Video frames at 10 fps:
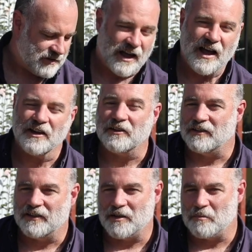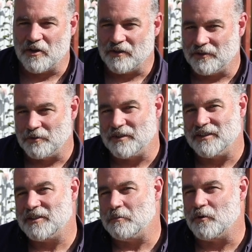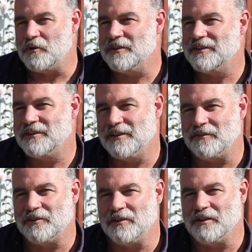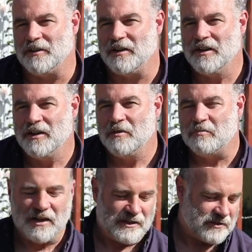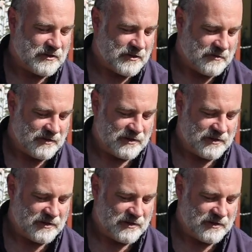could argue that they're both good at sports. I've certainly played soccer with